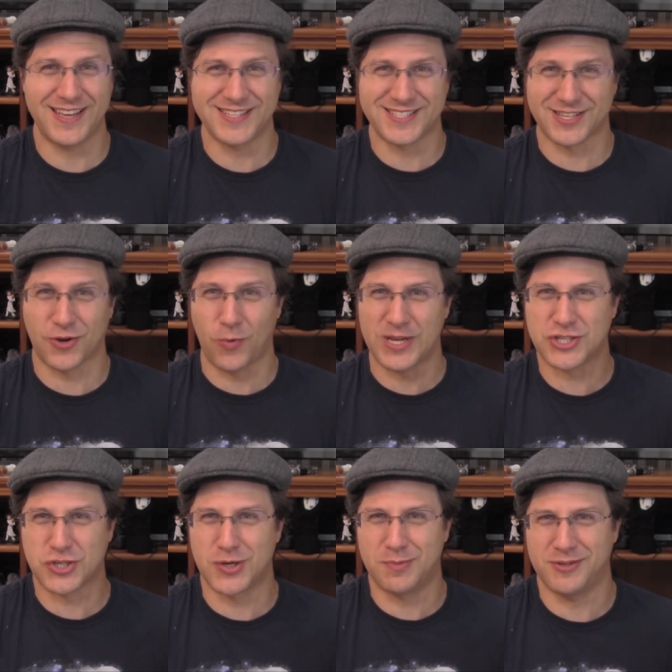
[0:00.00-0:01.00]
is
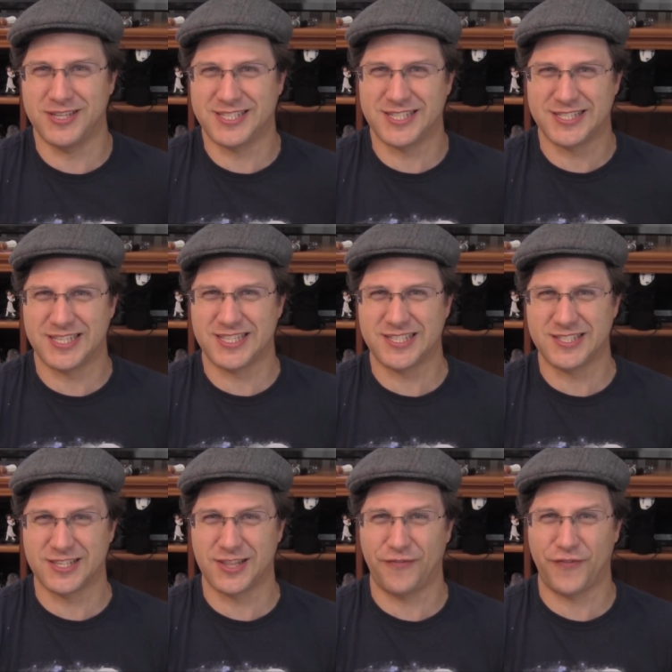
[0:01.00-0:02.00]
questionable its
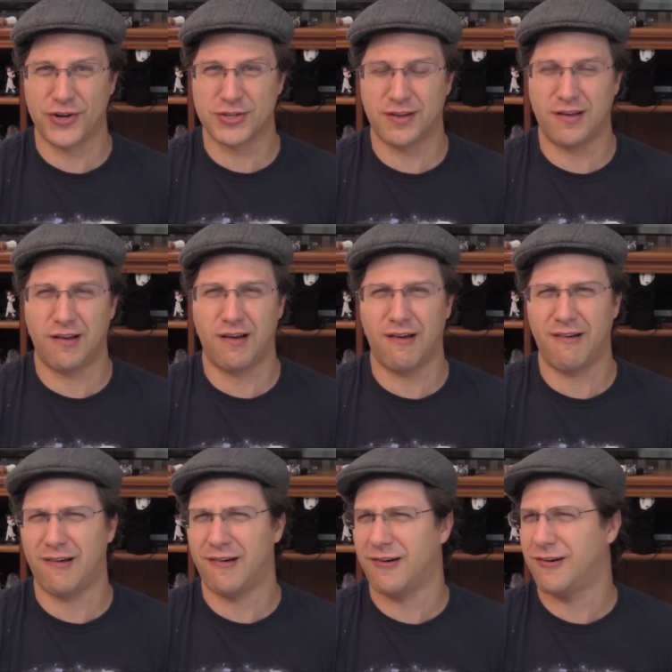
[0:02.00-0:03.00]
existence in the first?
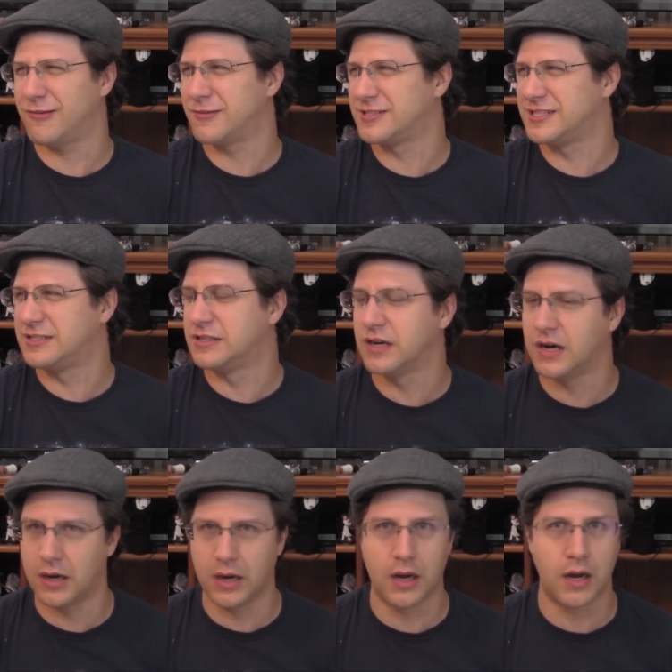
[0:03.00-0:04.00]
Oh,
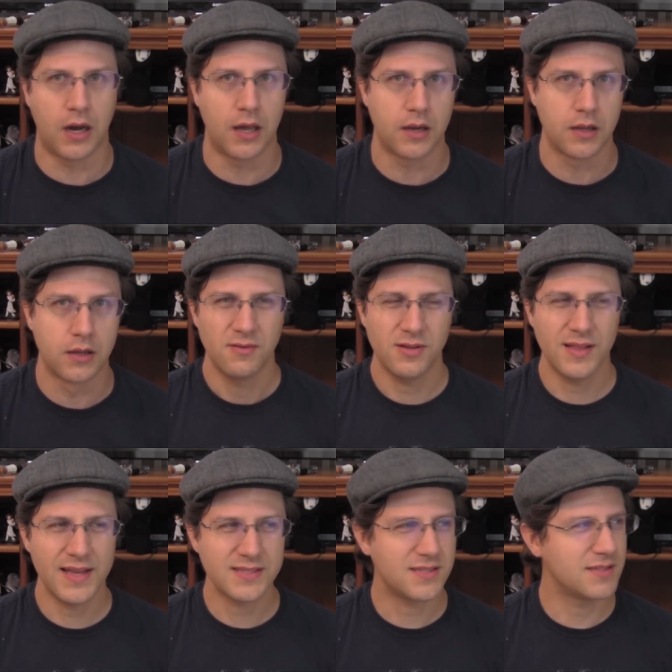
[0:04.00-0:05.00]
God. Well,
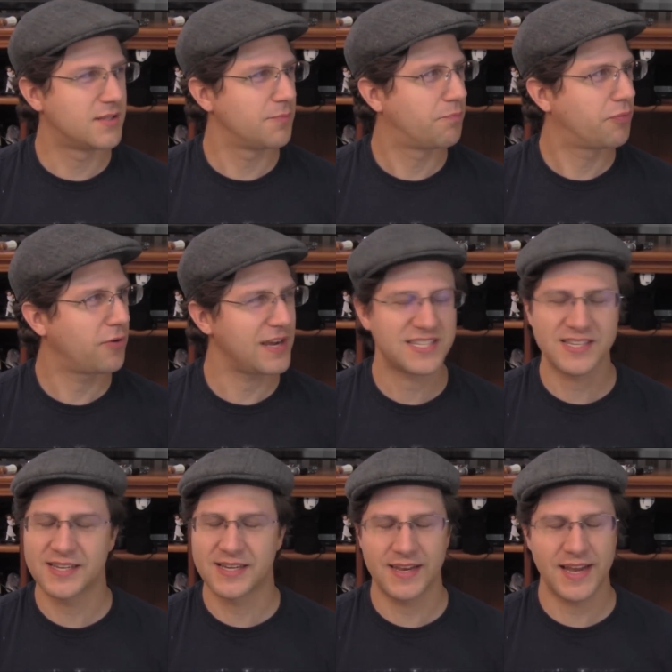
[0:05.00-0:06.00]
that's a
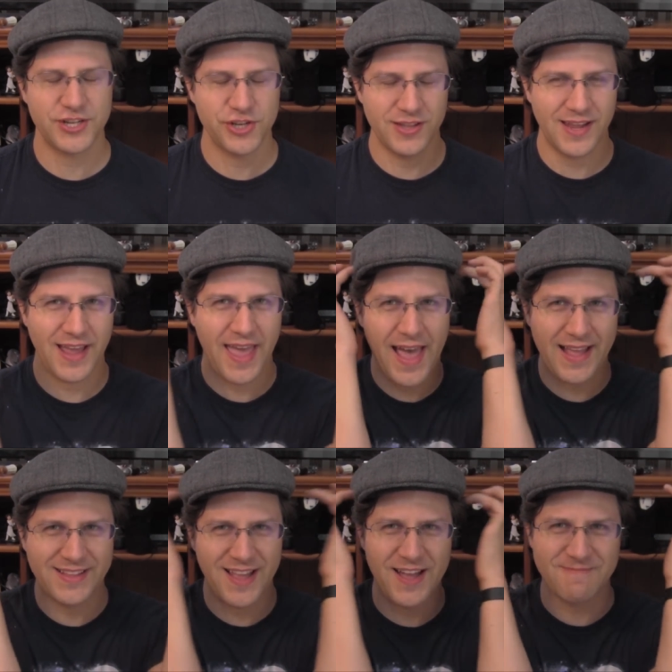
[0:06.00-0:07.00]
depressing connection that I
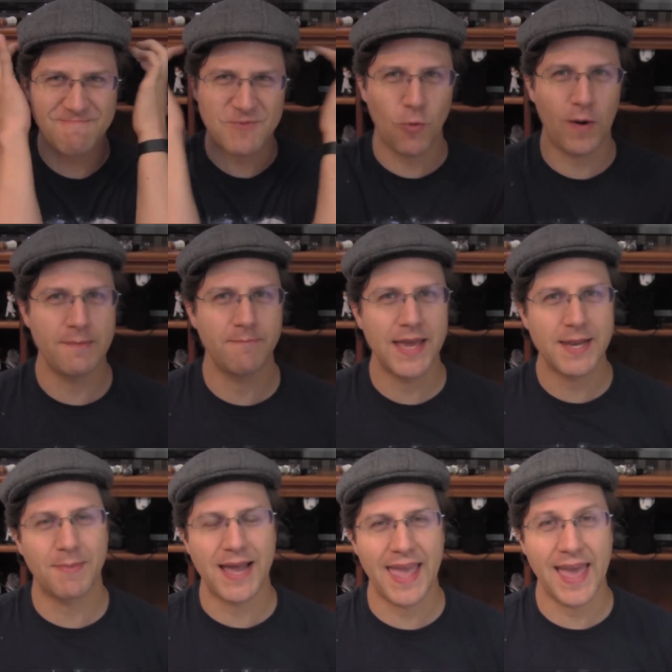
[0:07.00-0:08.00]
had not quite made
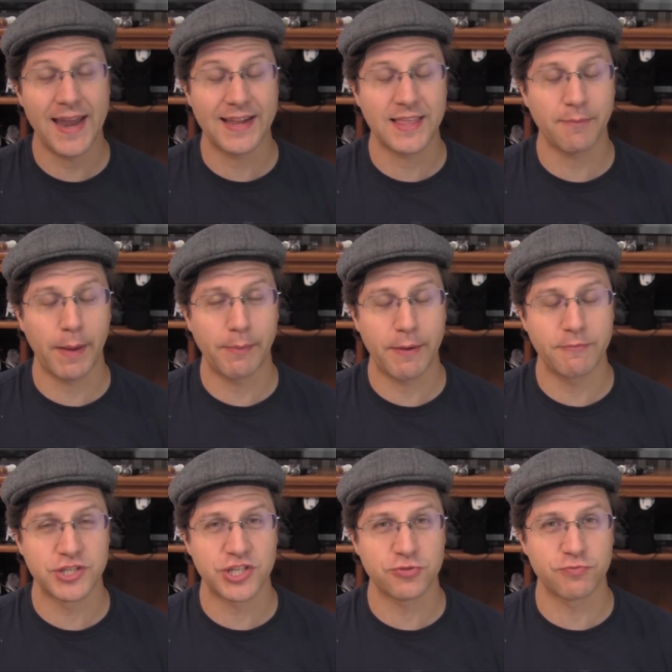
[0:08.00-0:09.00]
in my head. I think my brain
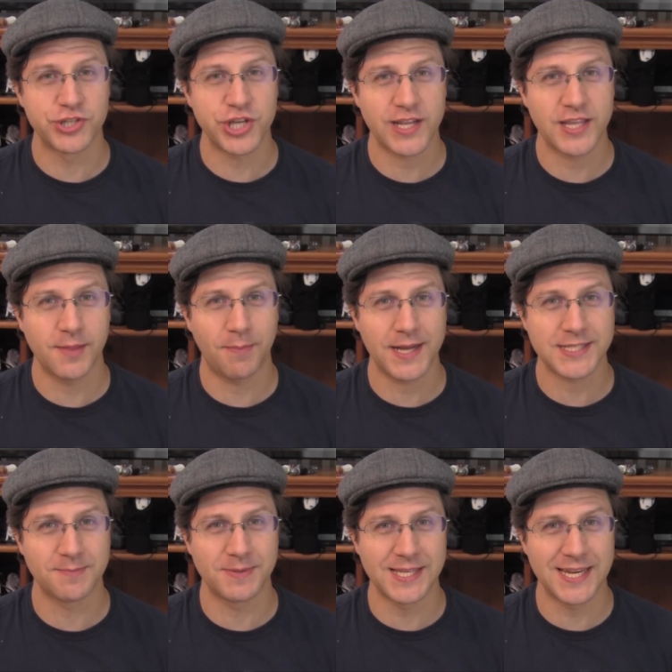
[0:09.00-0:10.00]
was just rejecting the
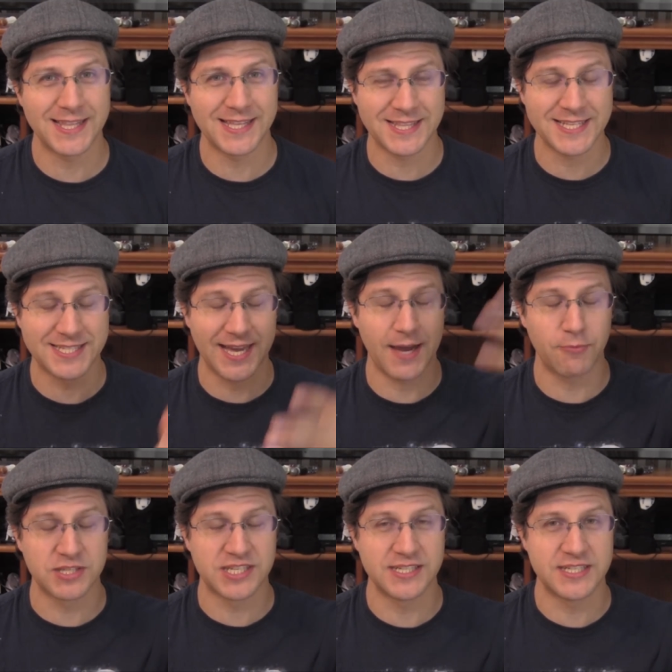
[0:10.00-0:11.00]
possibility that this guy
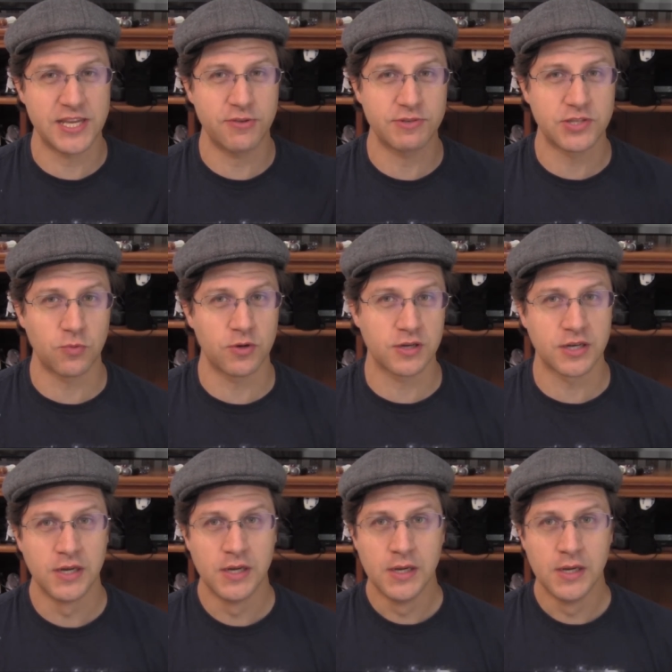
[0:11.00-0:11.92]
was continuing to work